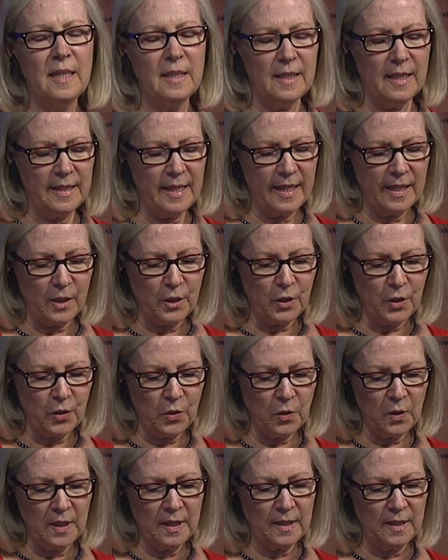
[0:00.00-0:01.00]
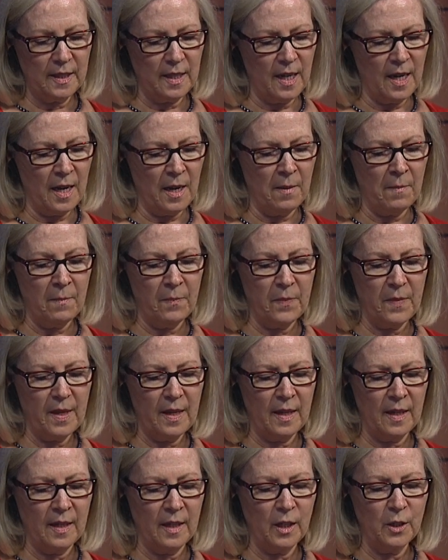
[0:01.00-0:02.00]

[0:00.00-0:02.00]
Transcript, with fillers: They take a short, um, uh,